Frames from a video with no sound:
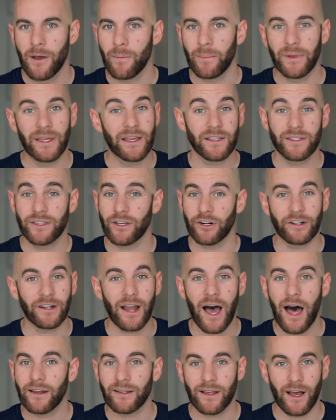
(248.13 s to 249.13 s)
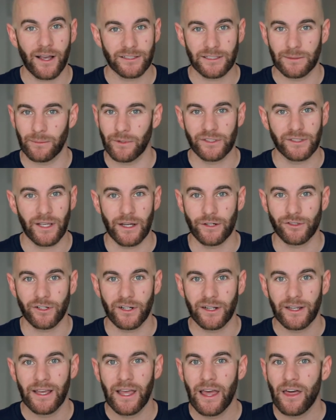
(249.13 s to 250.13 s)
because they're not customer
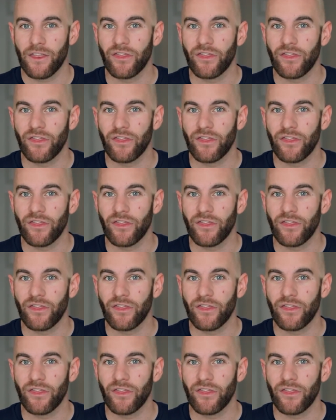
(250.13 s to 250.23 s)
centric.